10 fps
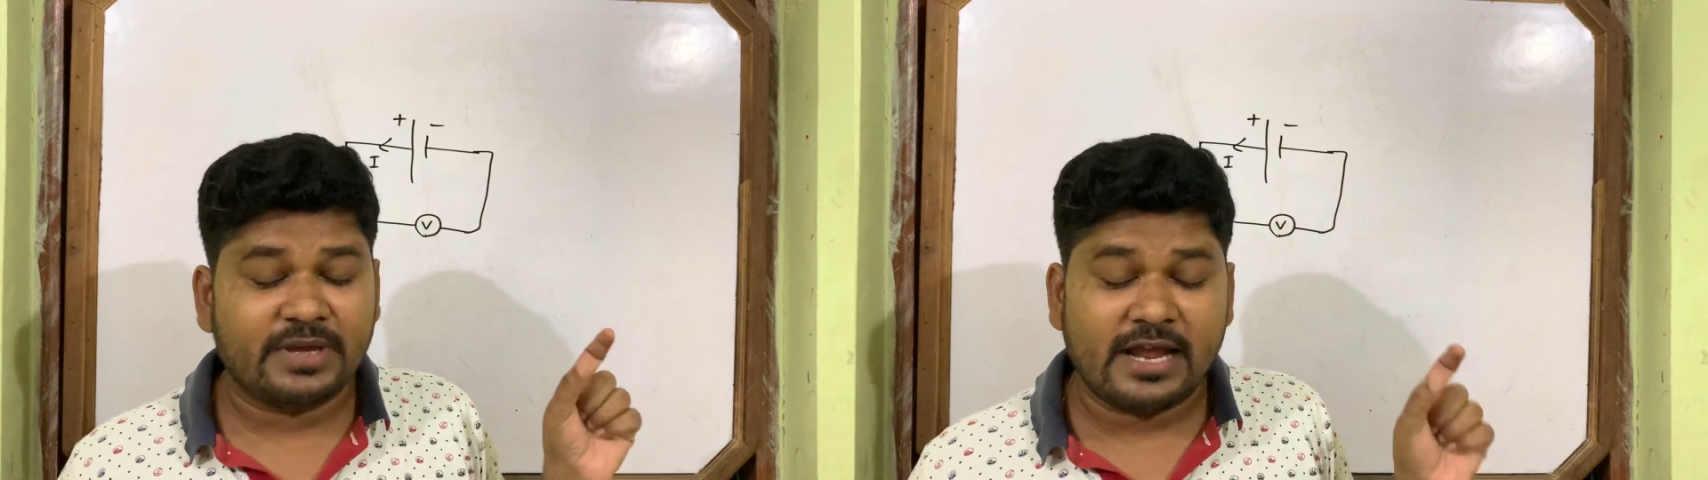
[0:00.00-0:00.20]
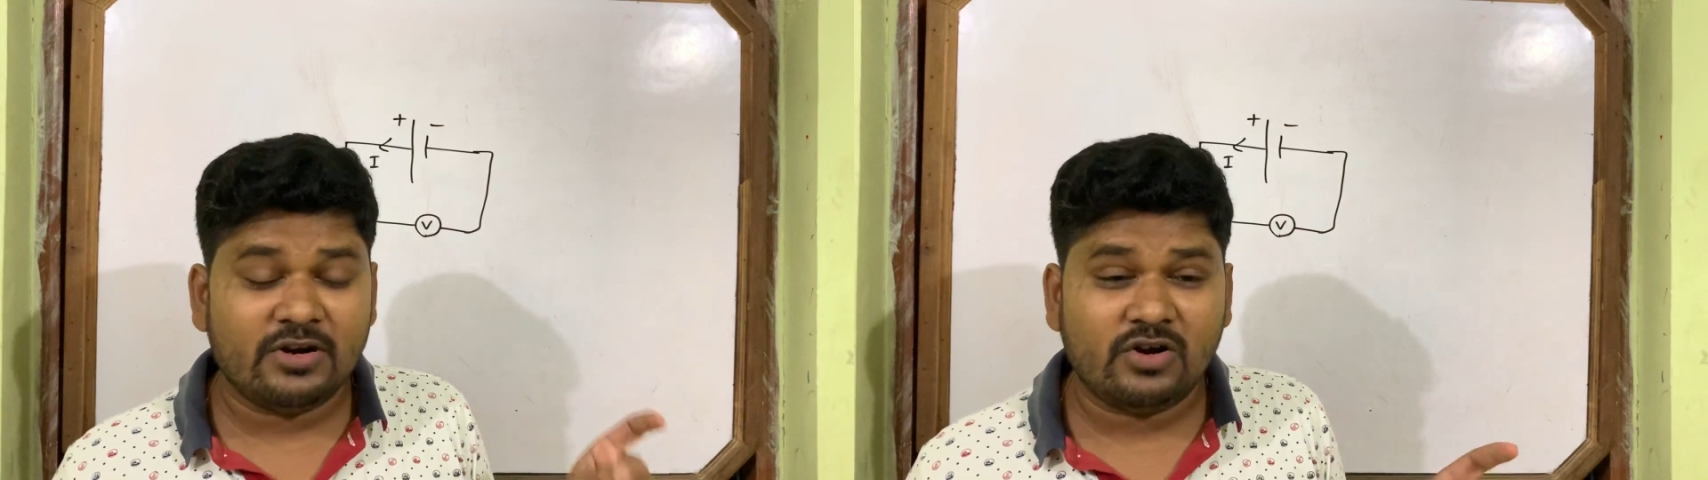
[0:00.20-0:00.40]

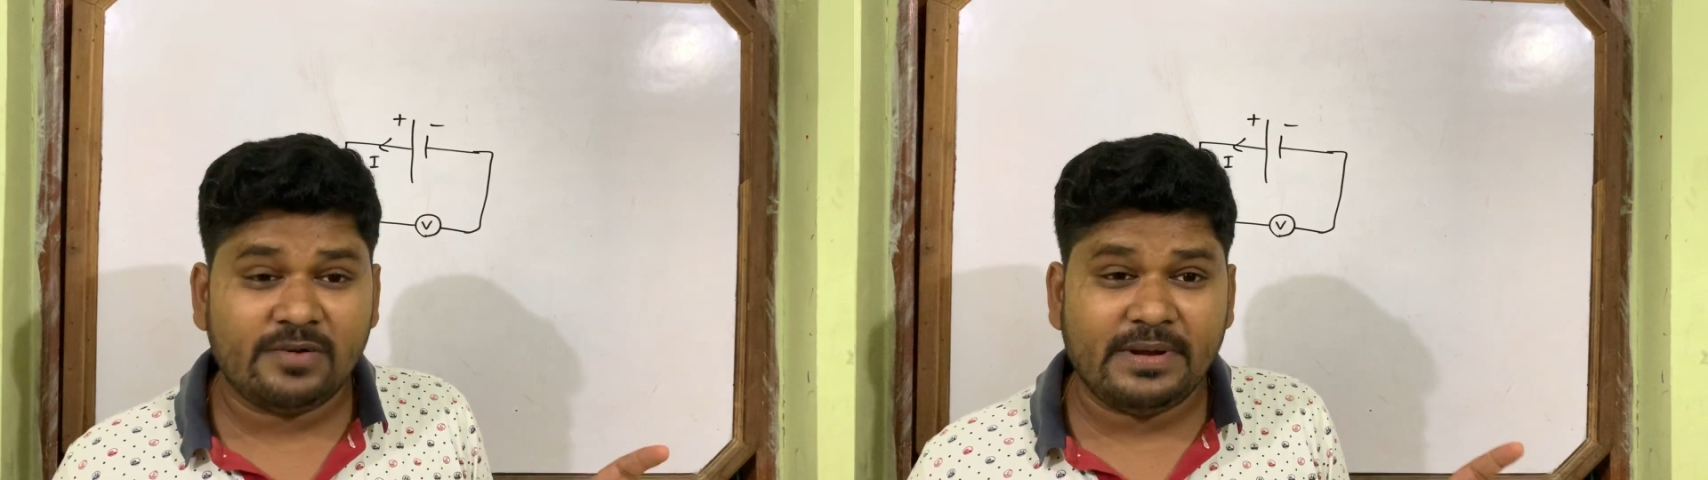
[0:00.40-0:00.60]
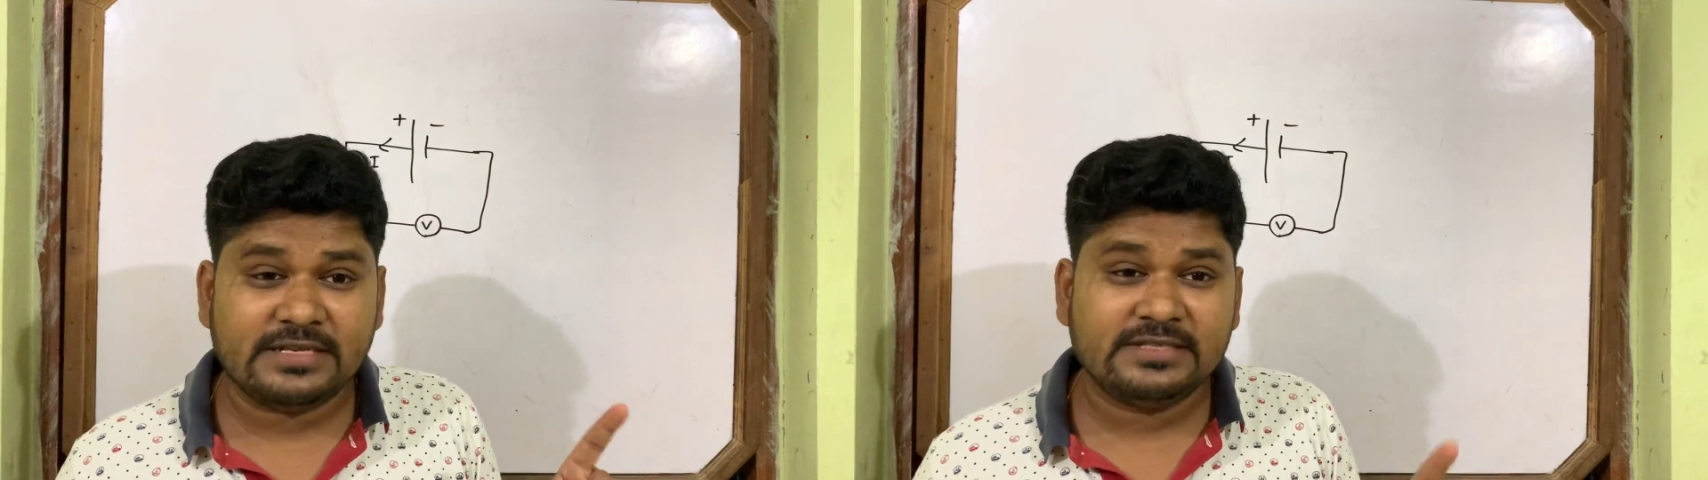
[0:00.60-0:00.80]

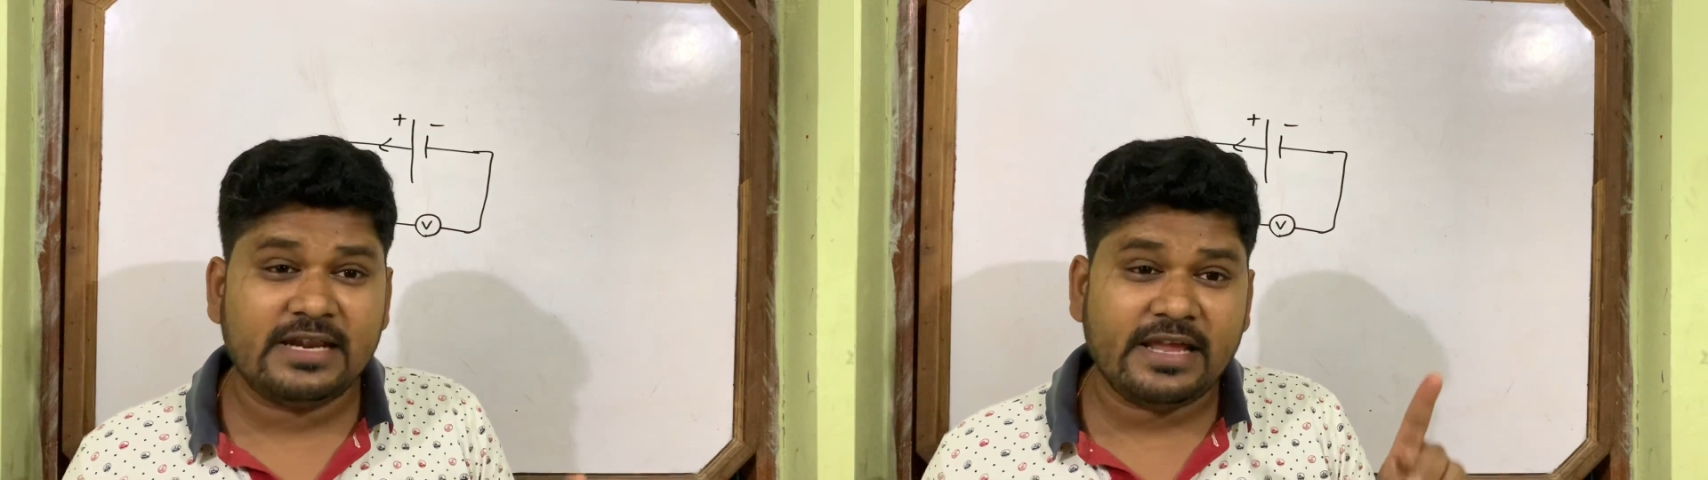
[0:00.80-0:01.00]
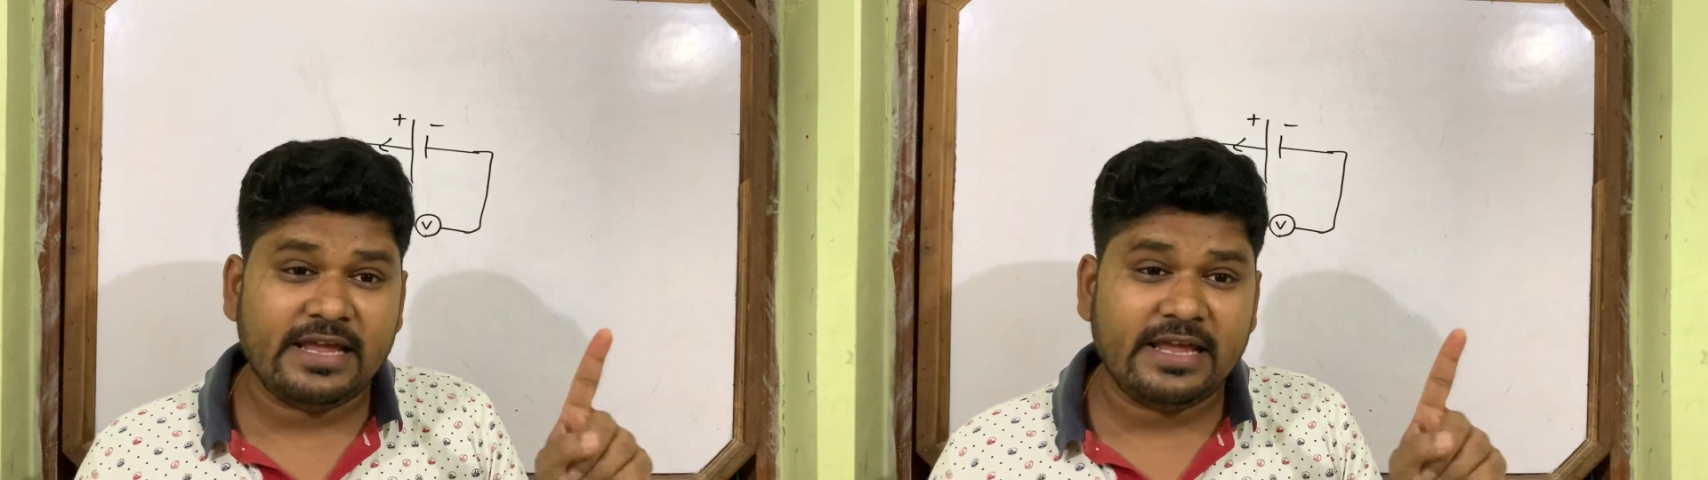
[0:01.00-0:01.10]
cannot measure